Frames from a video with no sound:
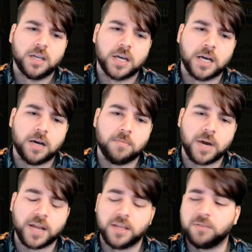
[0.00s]
And
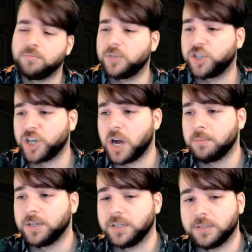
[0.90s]
I think
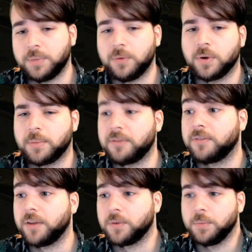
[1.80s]
Shaman has been one of my
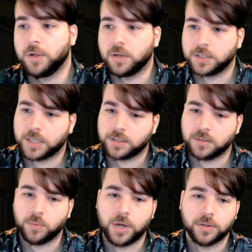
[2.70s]
favorite Murloc decks as well.